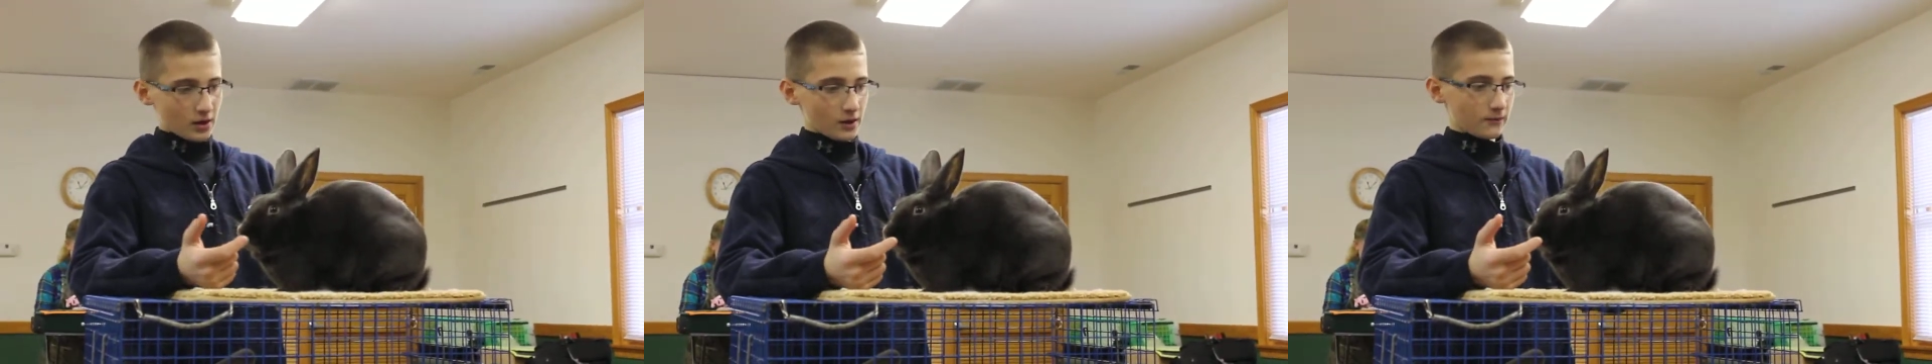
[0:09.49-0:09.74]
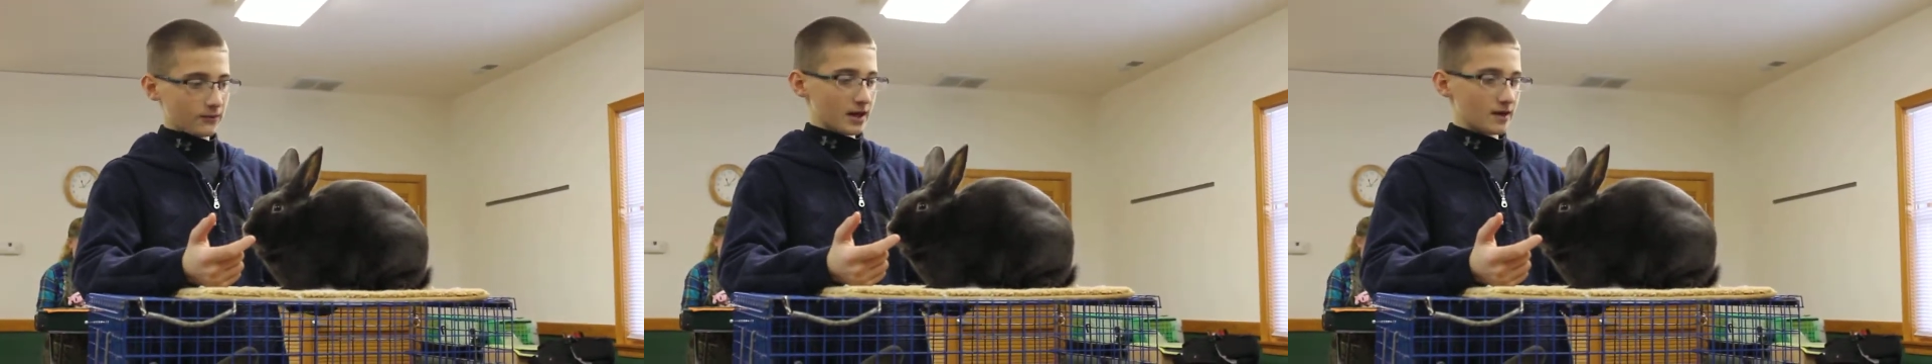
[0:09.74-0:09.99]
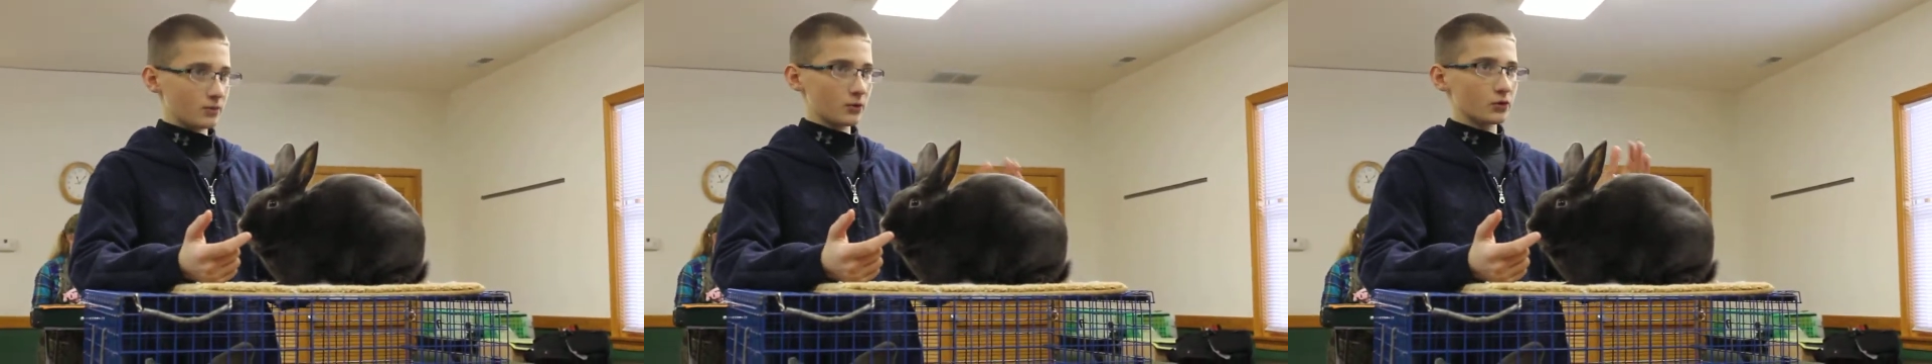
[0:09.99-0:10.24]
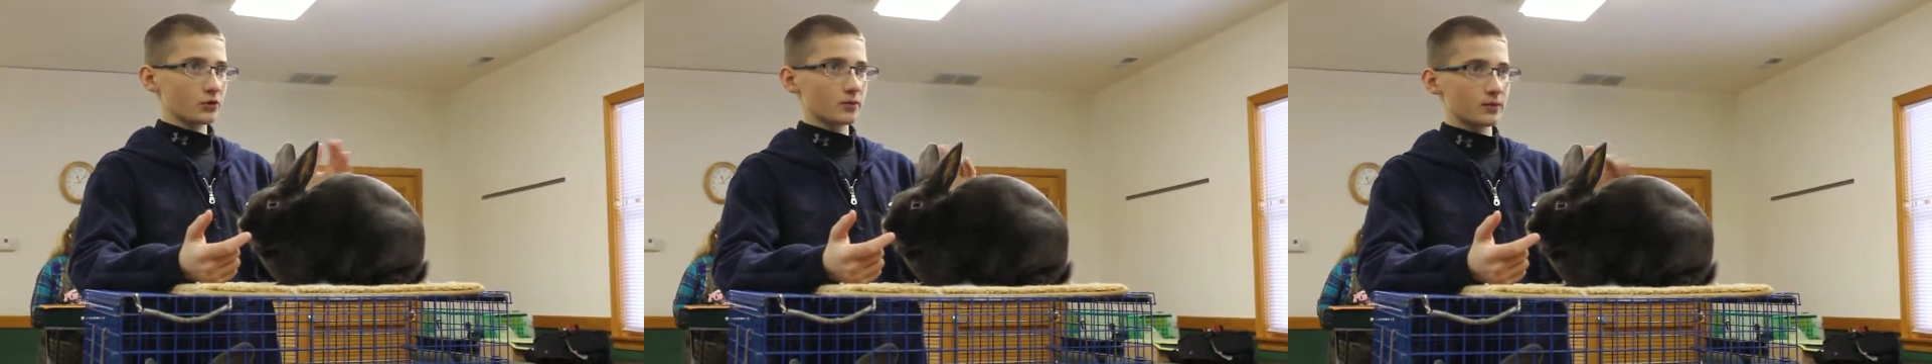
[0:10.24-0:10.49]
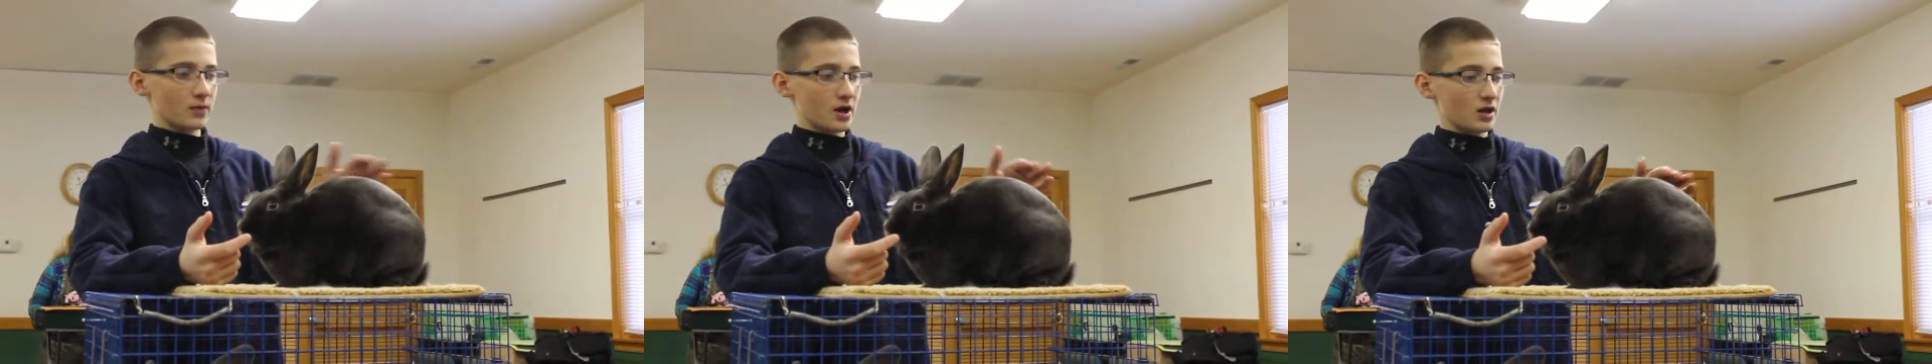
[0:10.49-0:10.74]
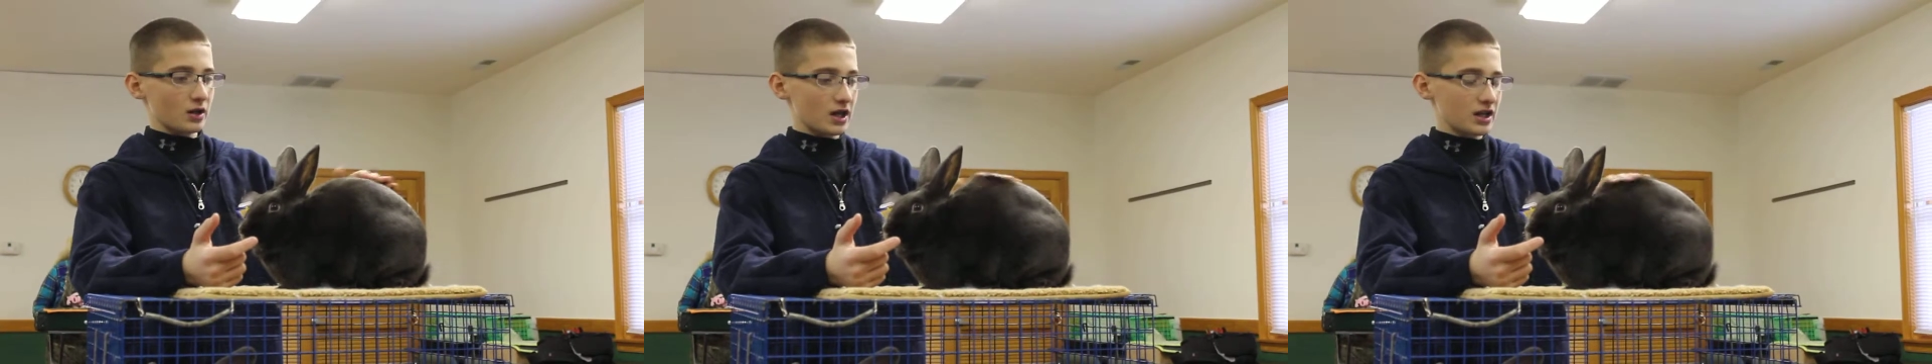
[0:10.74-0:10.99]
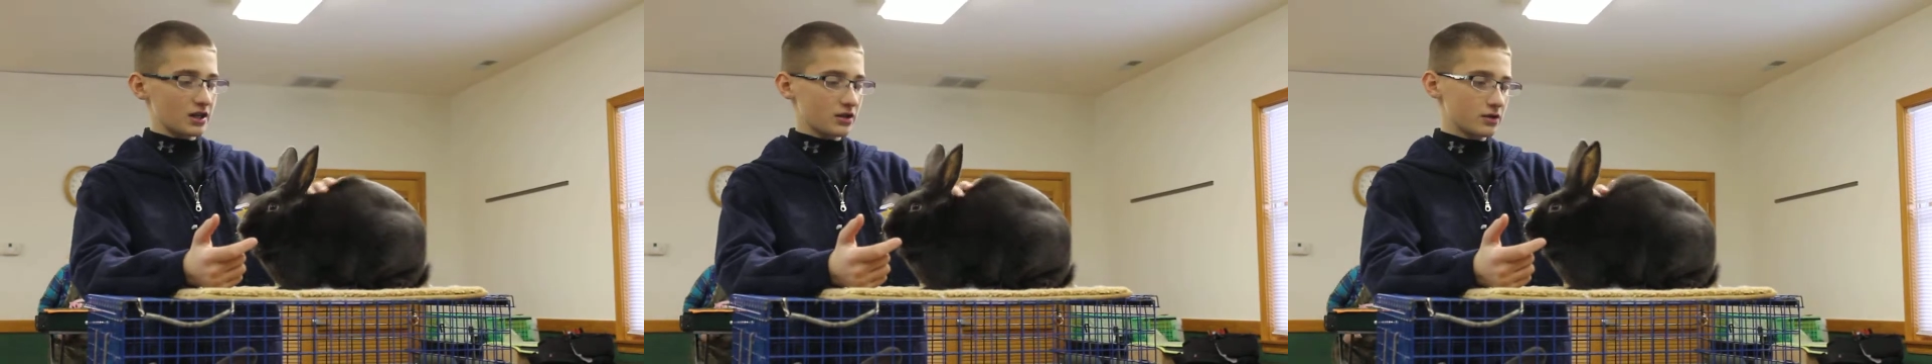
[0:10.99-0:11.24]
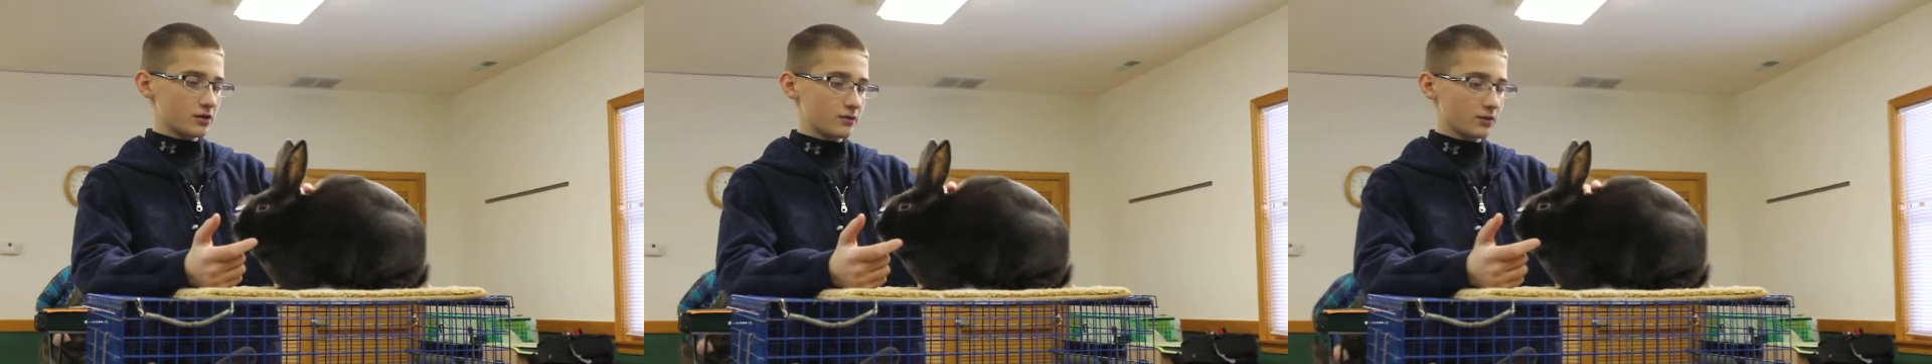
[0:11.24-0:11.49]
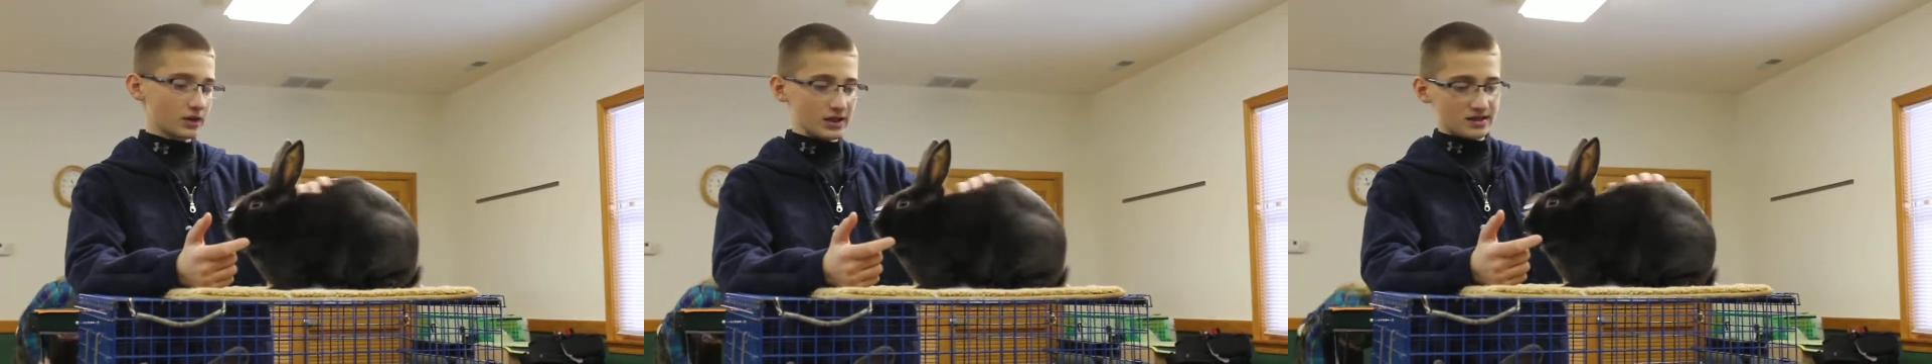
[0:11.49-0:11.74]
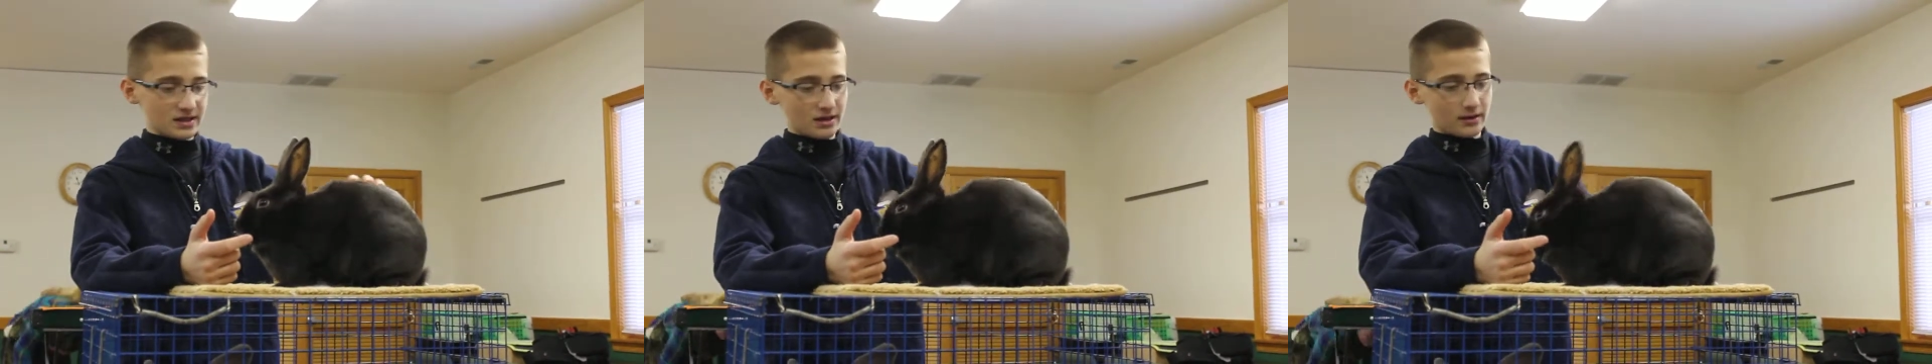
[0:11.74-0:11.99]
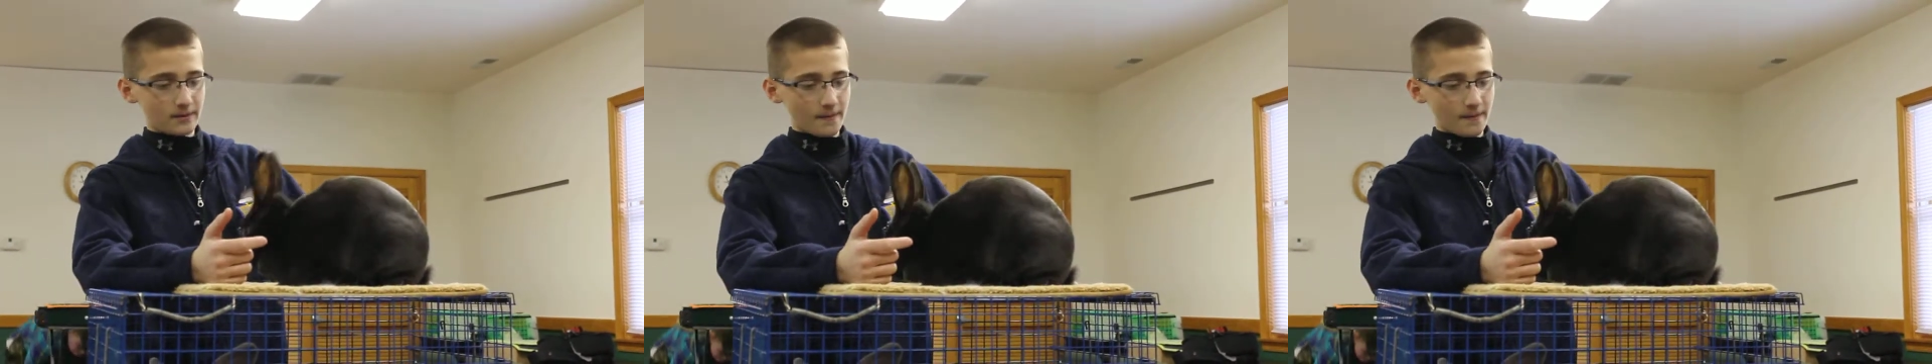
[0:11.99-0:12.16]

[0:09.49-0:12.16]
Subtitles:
If we had a little bit better lighting, you could really see it.